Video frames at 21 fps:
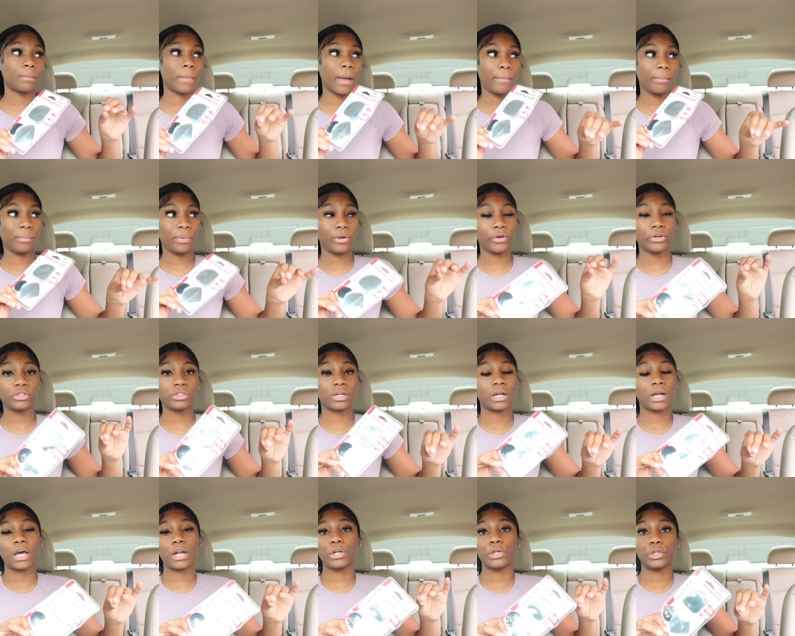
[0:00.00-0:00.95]
my mirrors
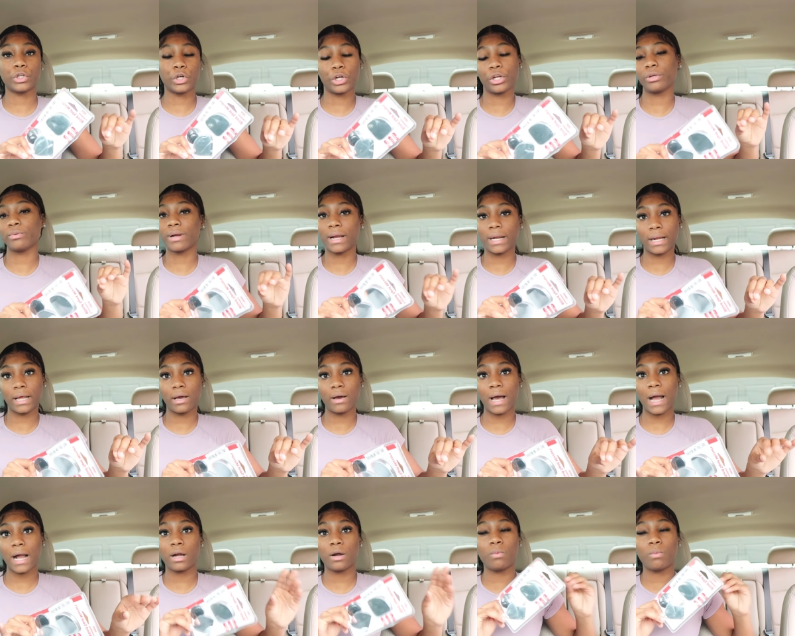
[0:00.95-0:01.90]
are kind of dirty right
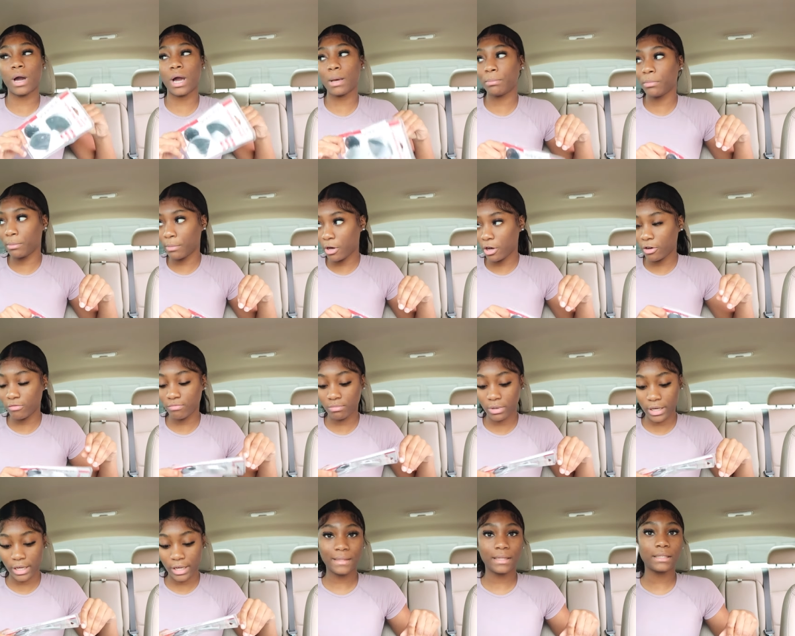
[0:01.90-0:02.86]
now i could wipe them off
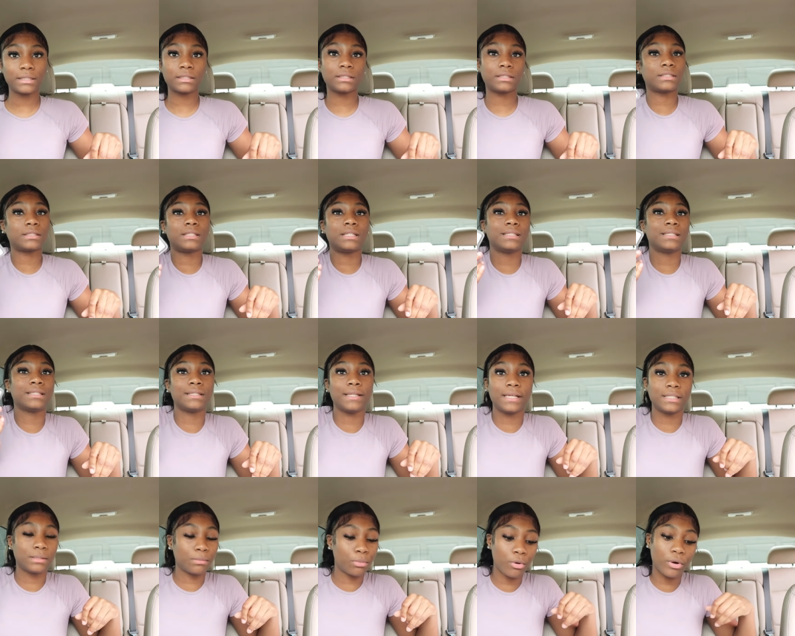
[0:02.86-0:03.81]
but this is this is
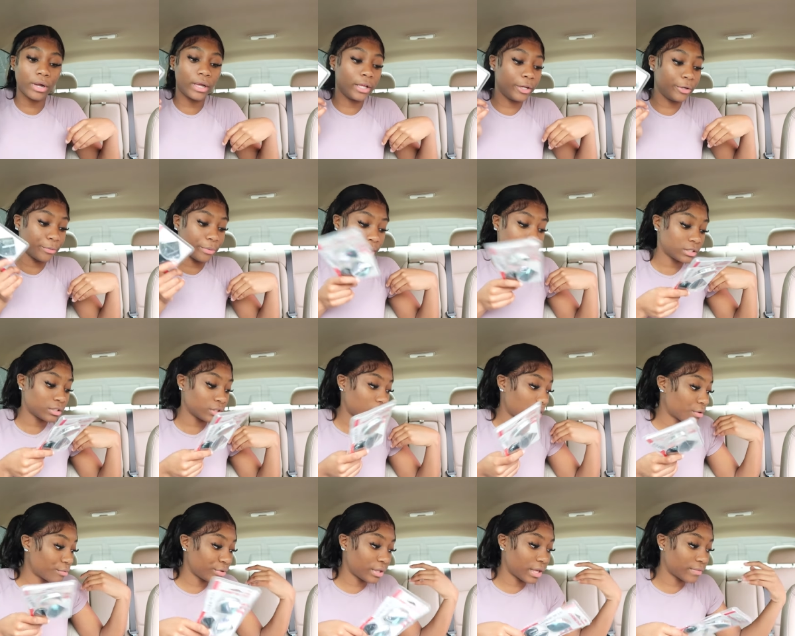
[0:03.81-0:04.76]
less important anyway so
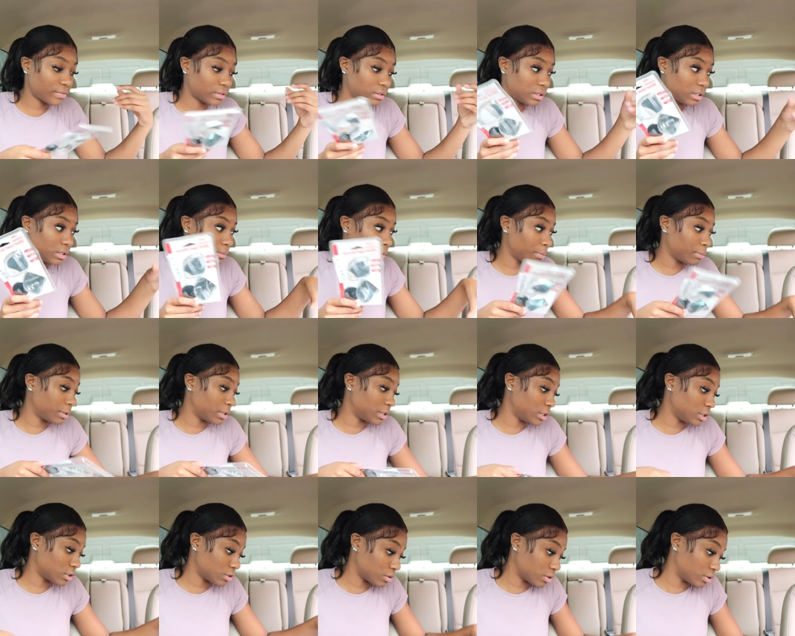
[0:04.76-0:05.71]
y'all don't really have to see me put
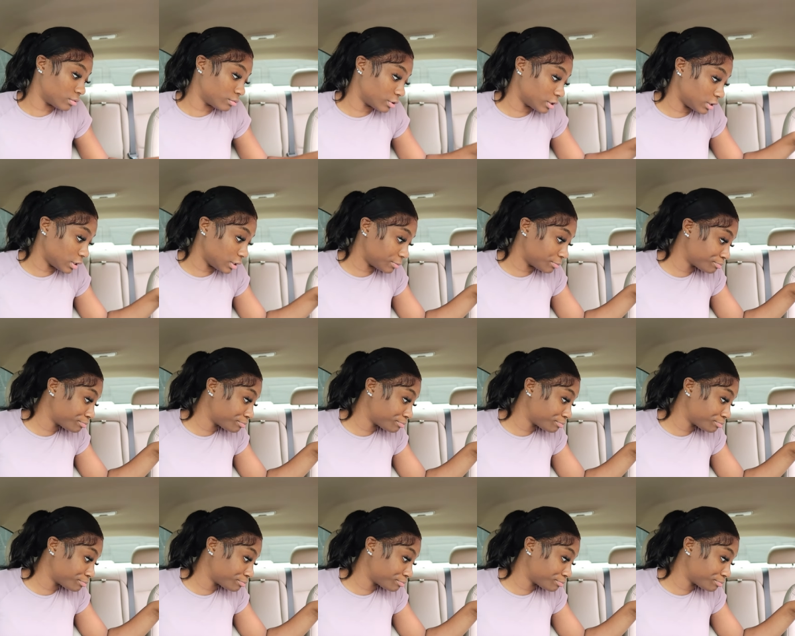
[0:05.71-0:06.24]
these on really